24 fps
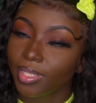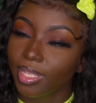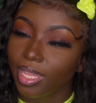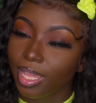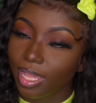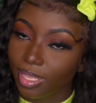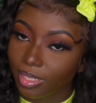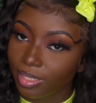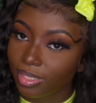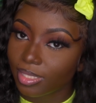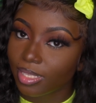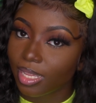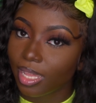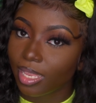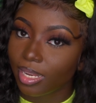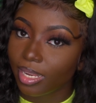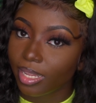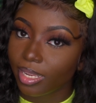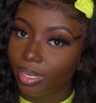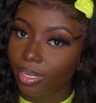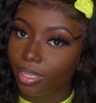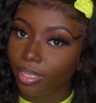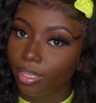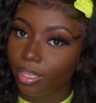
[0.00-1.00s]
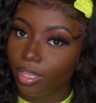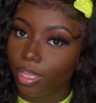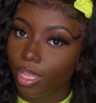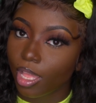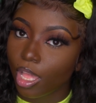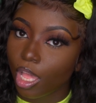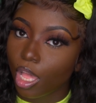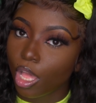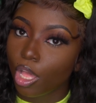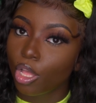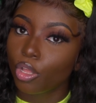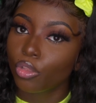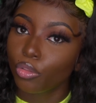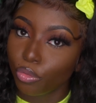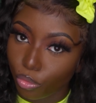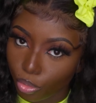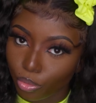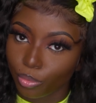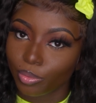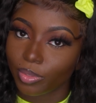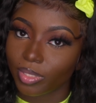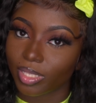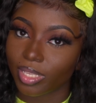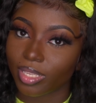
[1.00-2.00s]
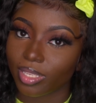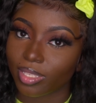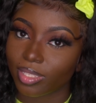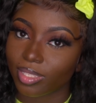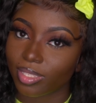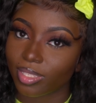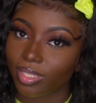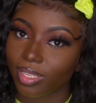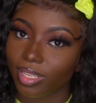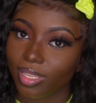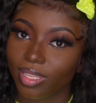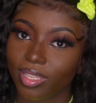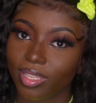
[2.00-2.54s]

I'll see y'all later. Deuces.